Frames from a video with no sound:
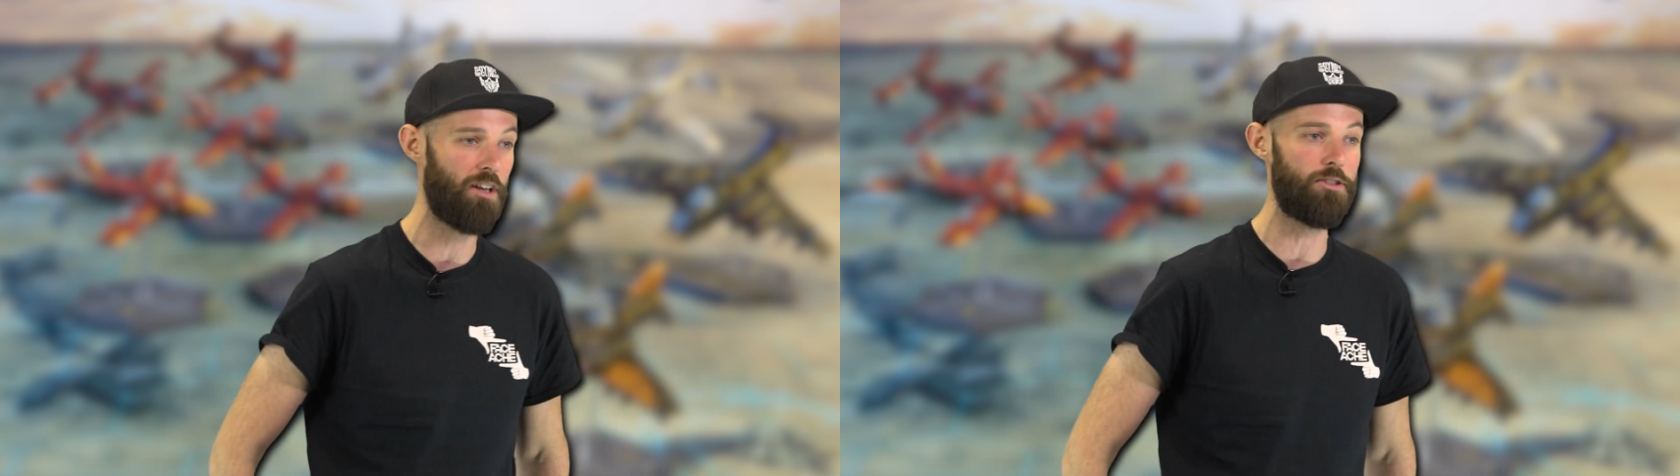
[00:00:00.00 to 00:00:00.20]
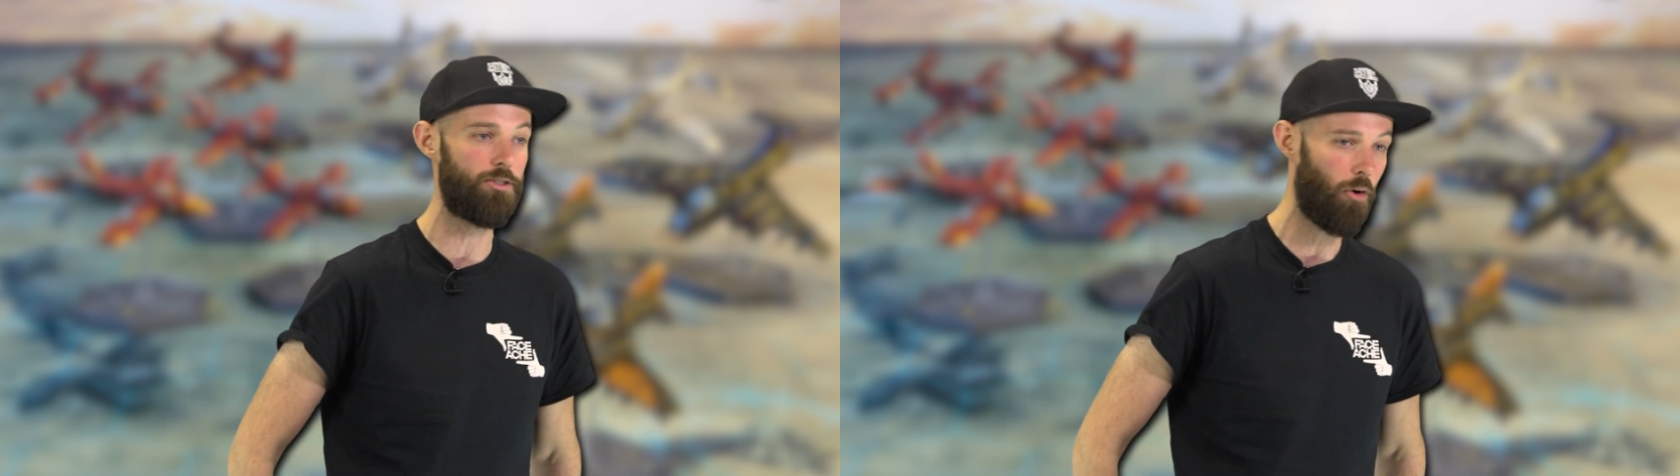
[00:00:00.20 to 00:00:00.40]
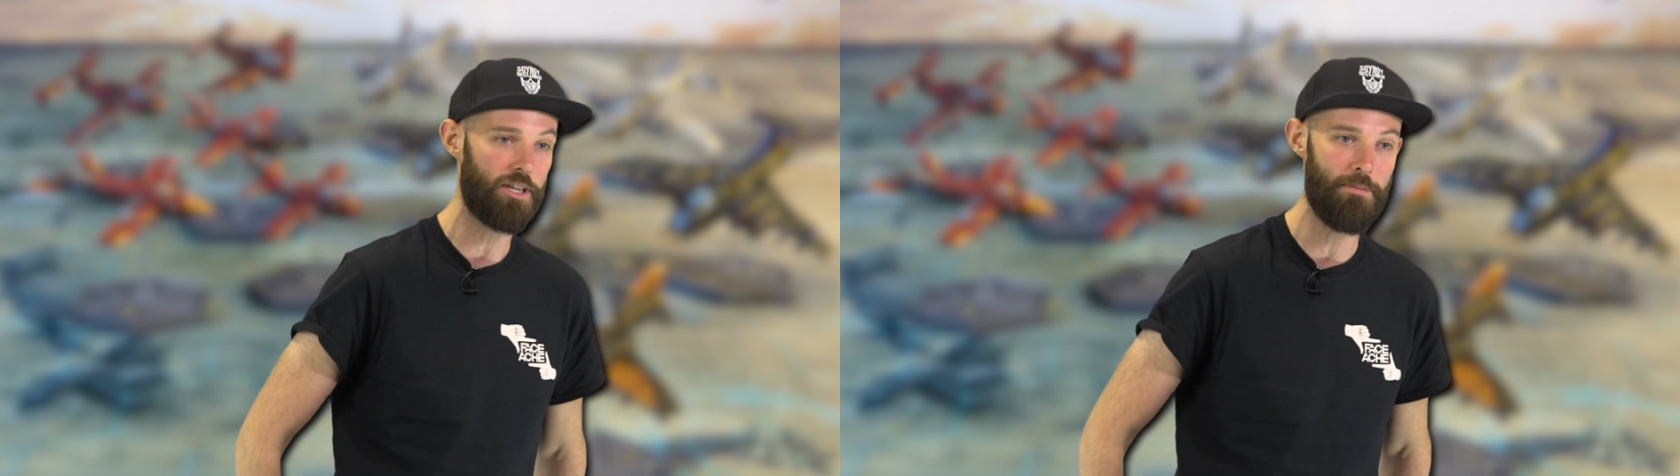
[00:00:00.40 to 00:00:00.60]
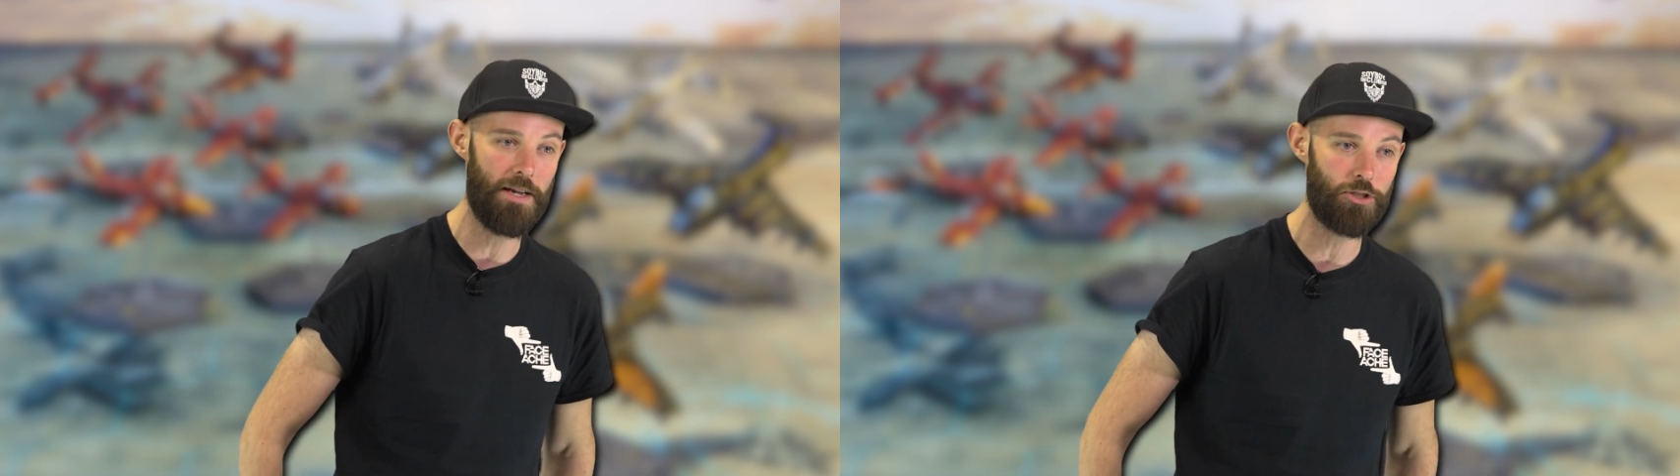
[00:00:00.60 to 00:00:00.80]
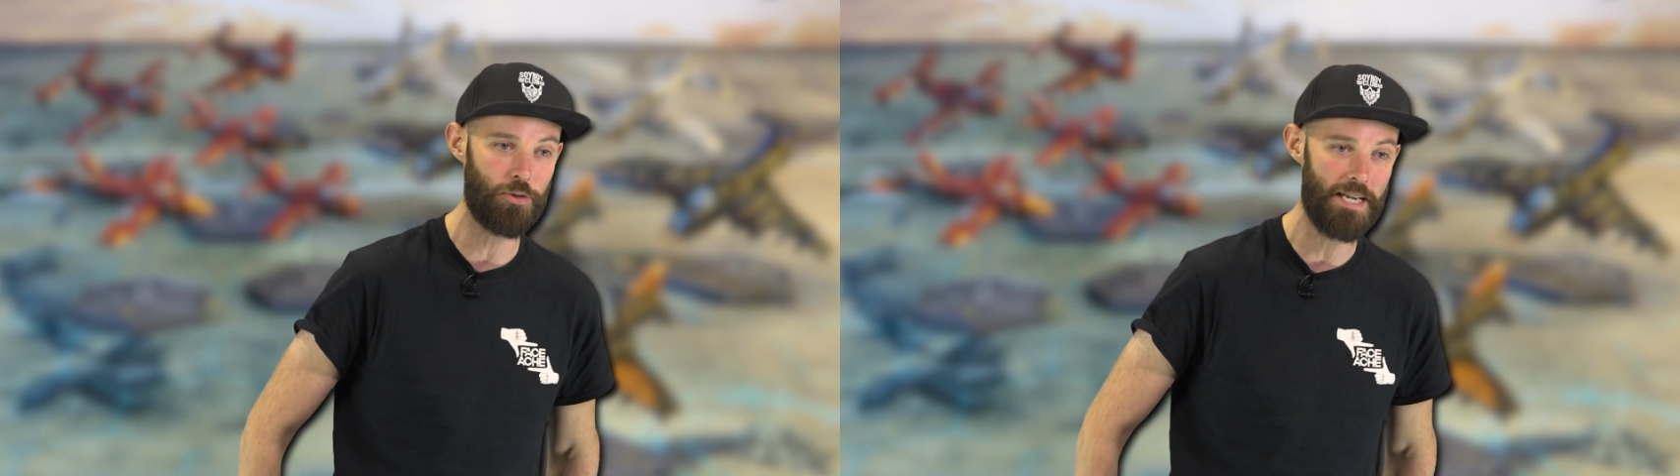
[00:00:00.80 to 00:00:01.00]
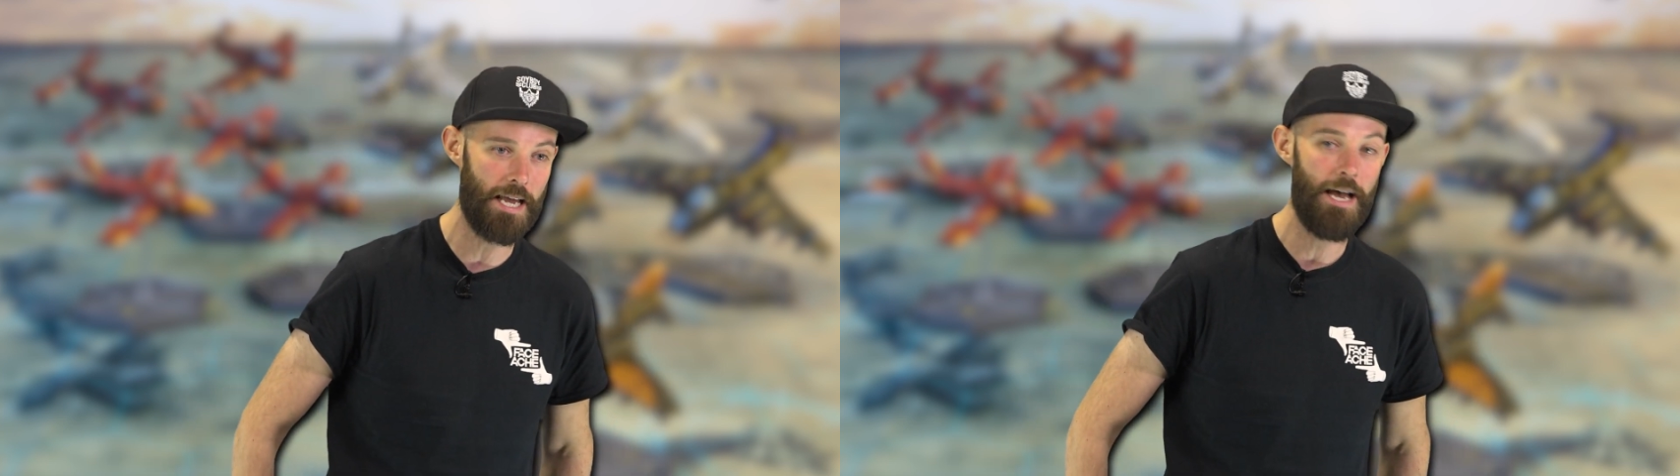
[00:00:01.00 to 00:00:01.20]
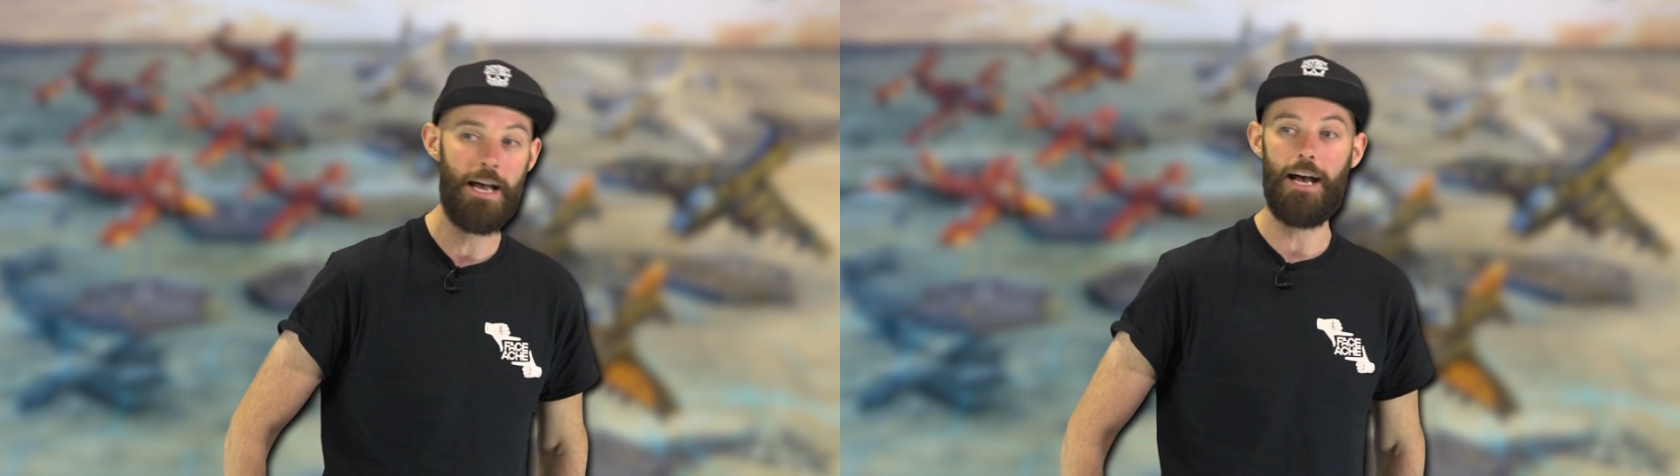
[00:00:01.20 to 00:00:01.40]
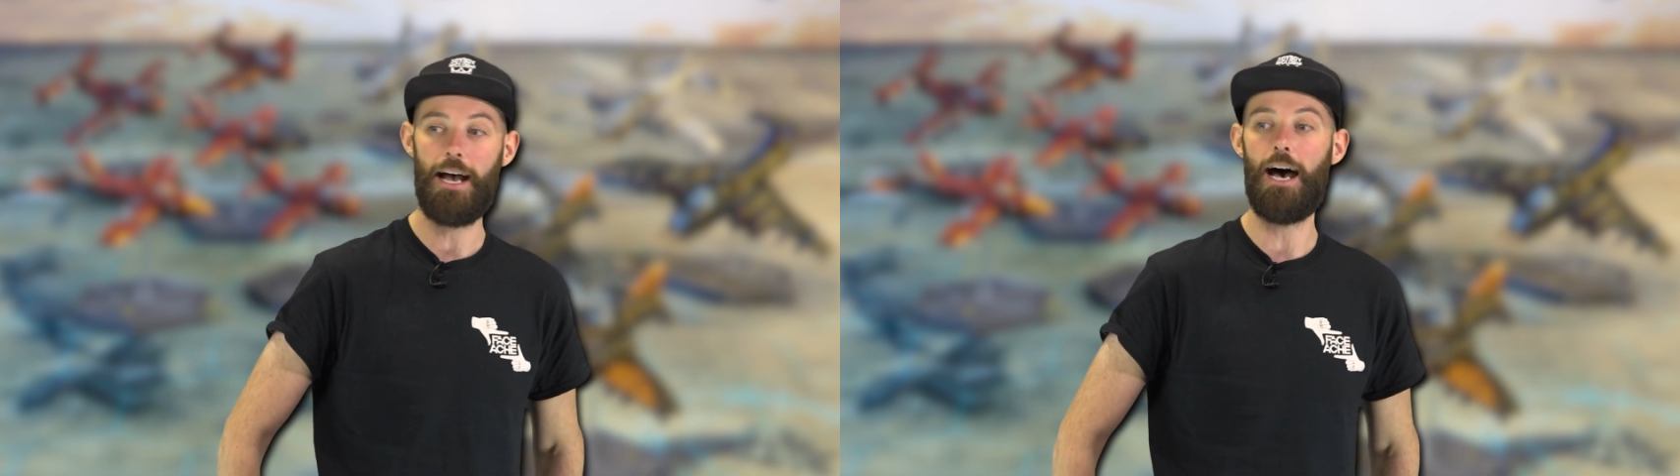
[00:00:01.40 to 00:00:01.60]
I documentary.
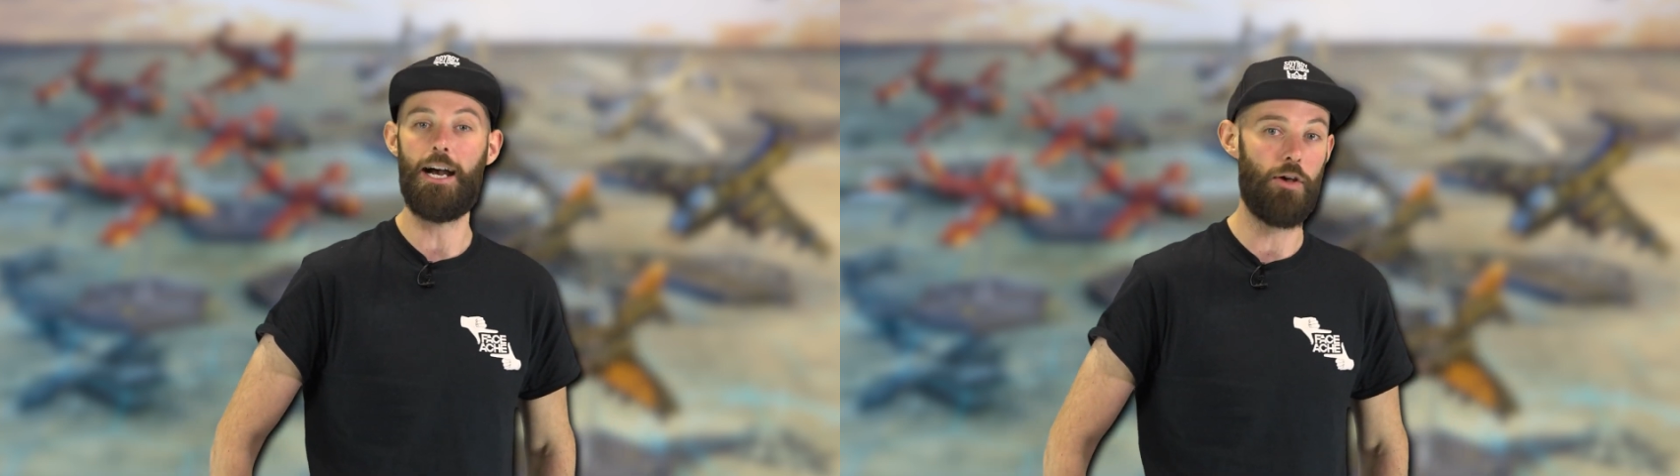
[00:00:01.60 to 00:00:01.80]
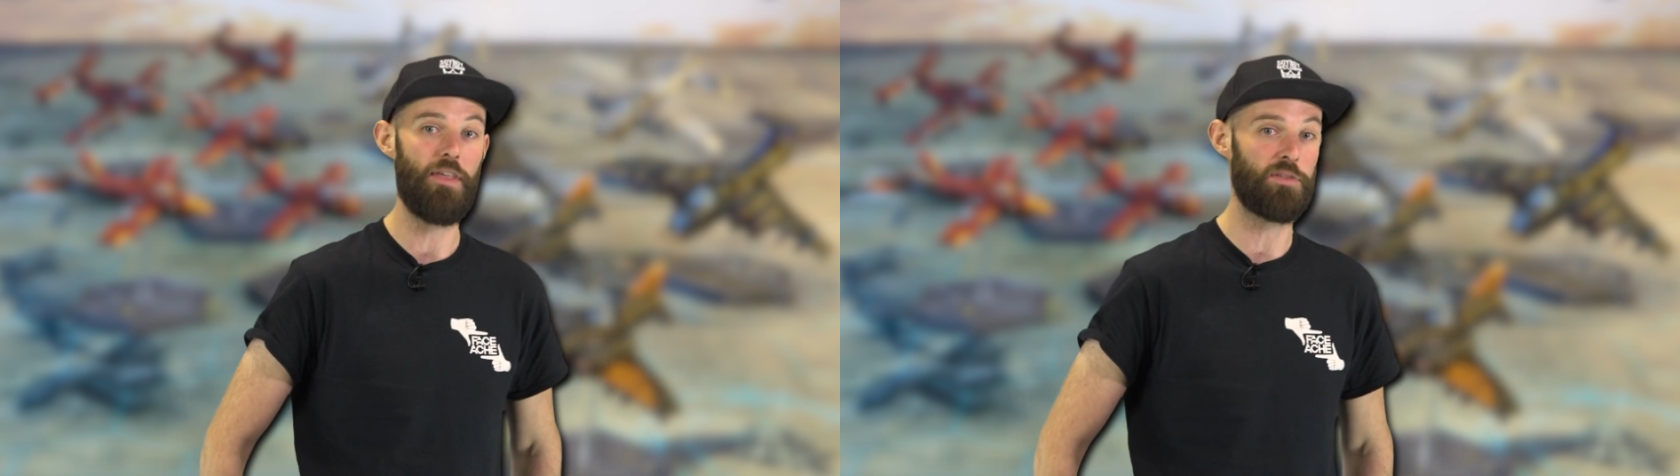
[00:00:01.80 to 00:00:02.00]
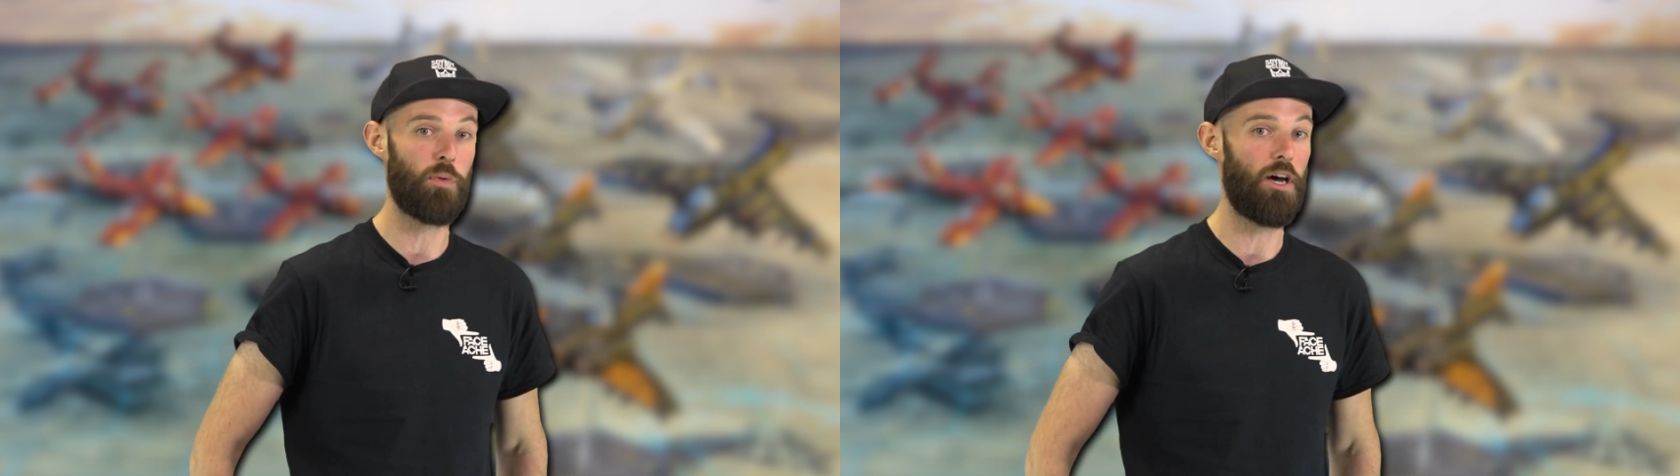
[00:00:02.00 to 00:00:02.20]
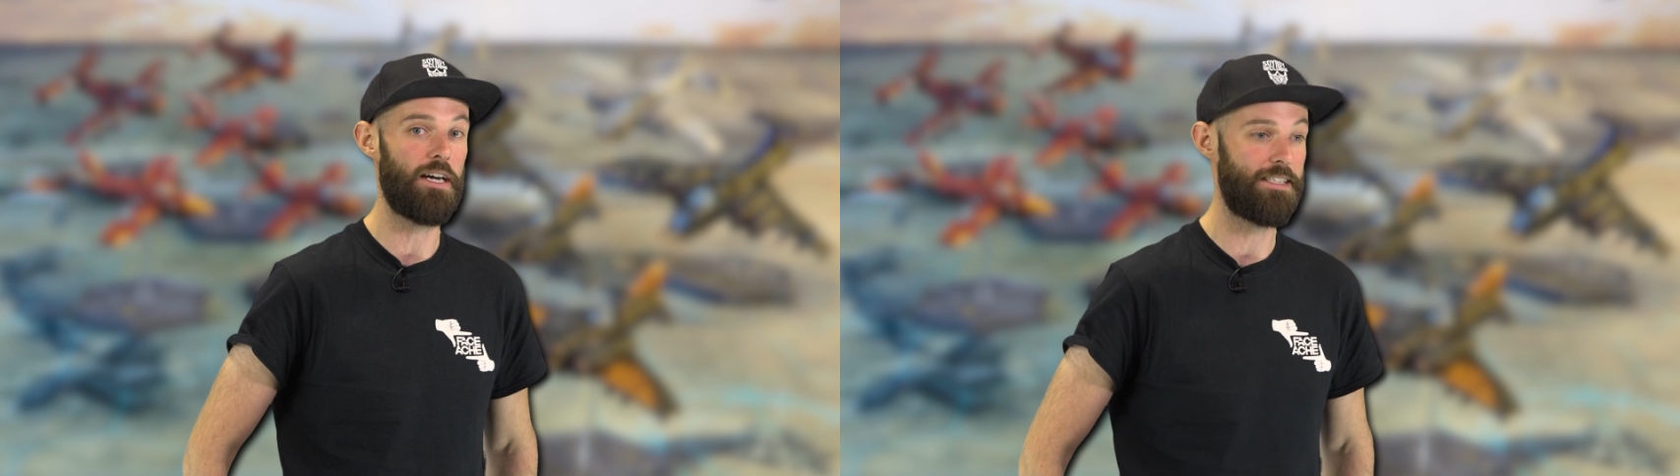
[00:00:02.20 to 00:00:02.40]
I know that's what I